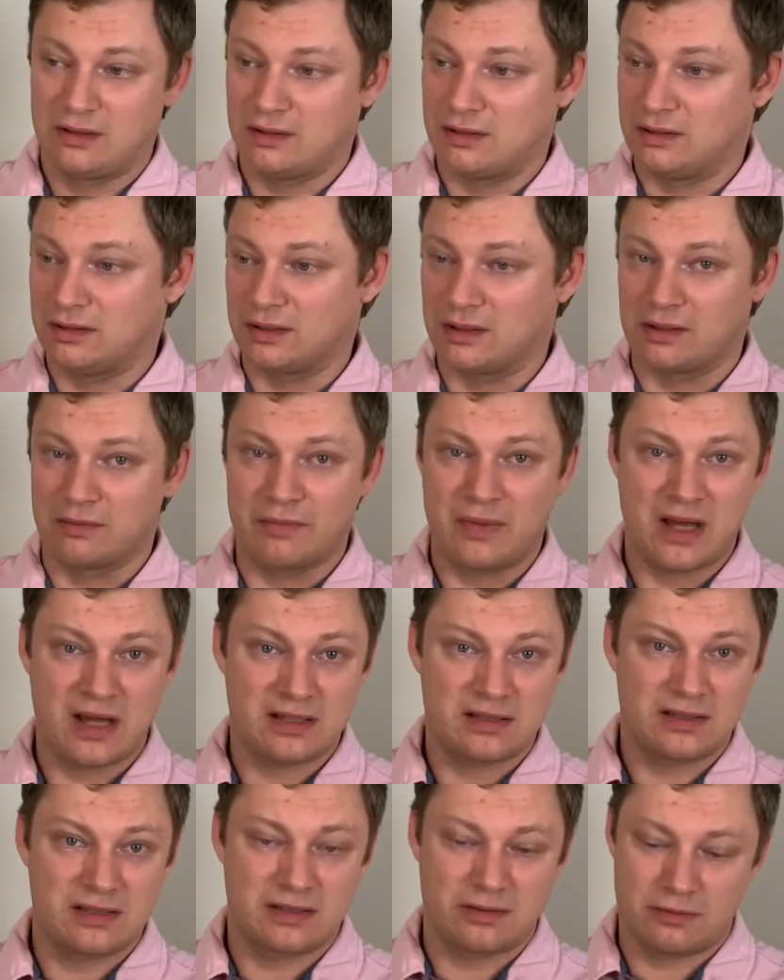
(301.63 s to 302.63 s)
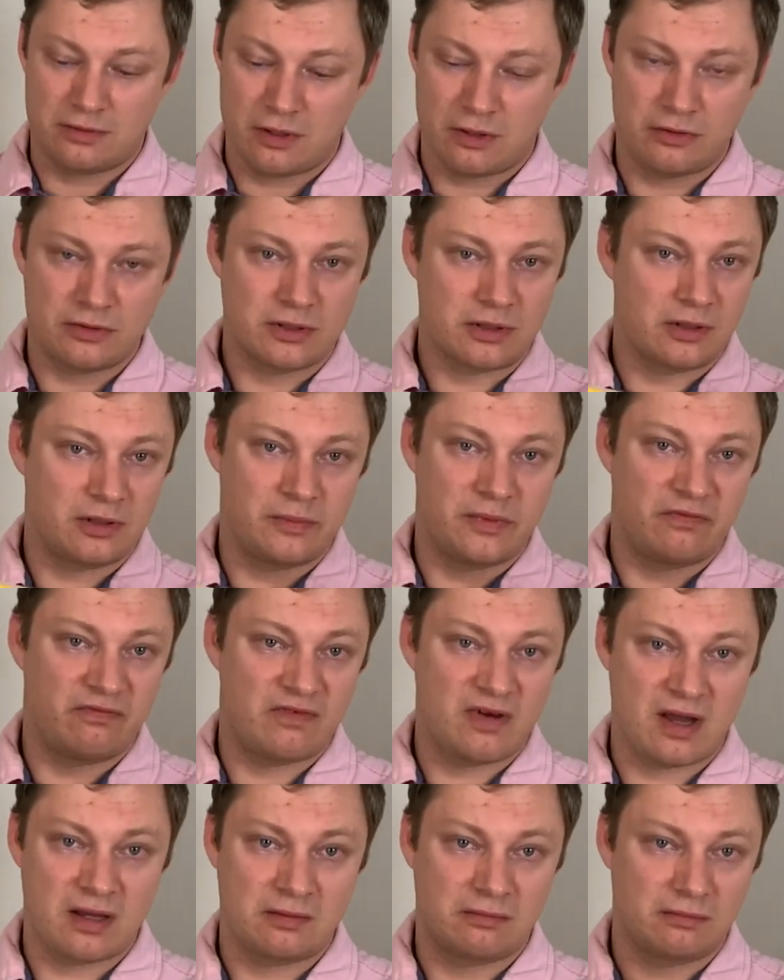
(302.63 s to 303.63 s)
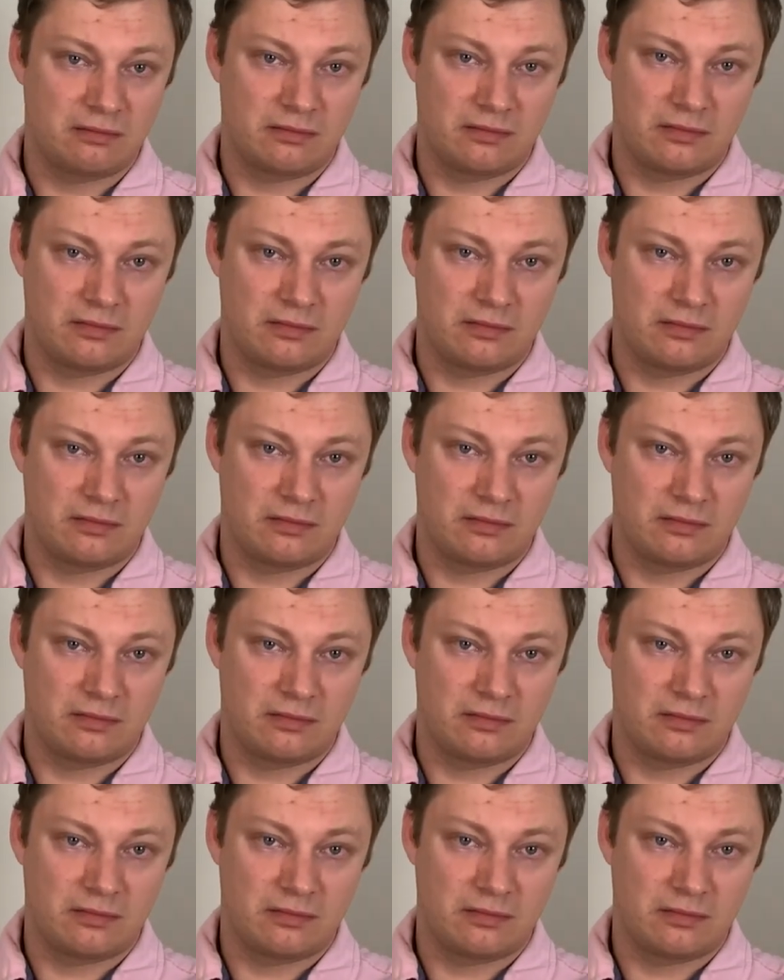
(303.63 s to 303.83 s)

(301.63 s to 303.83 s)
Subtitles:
like a mess. No, it's gonna be fine.